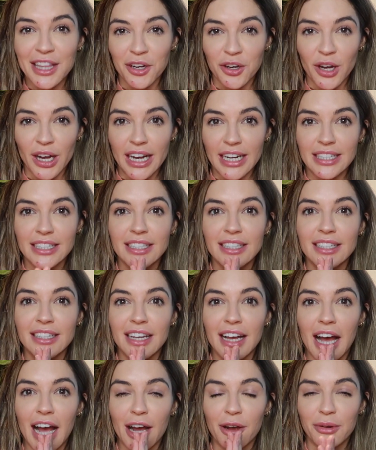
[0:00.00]
They're great.
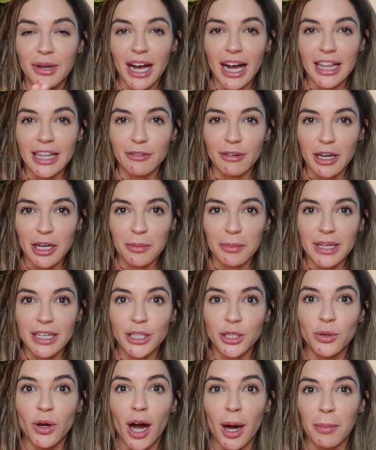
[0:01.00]
I would highly
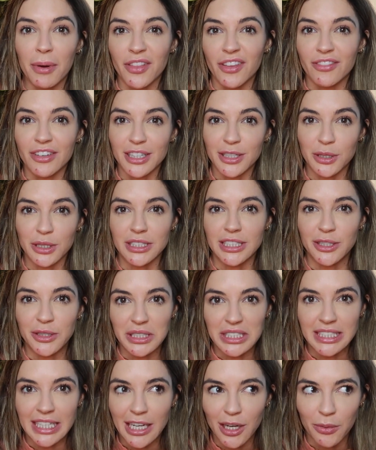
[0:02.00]
recommend you hop on the Victoria's
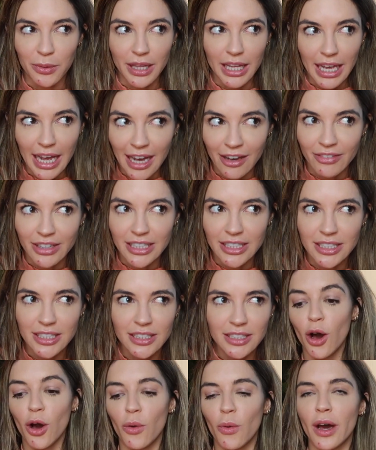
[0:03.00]
Secret sale when they have it.
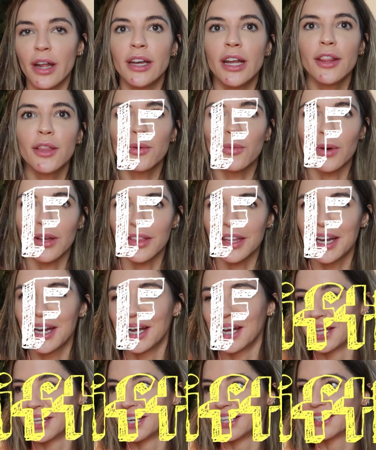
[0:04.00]
Oh, another one,
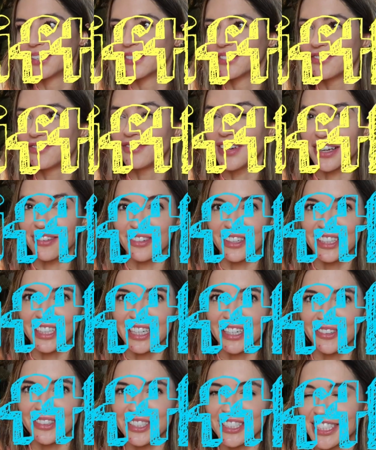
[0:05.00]
another favorite
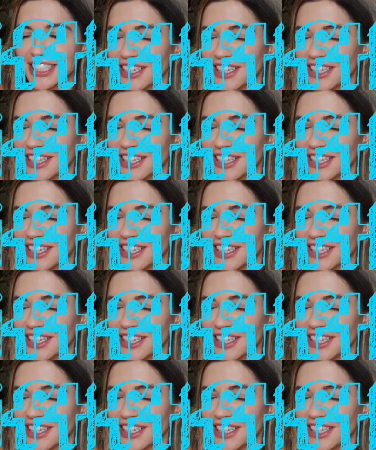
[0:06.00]
that I wanted to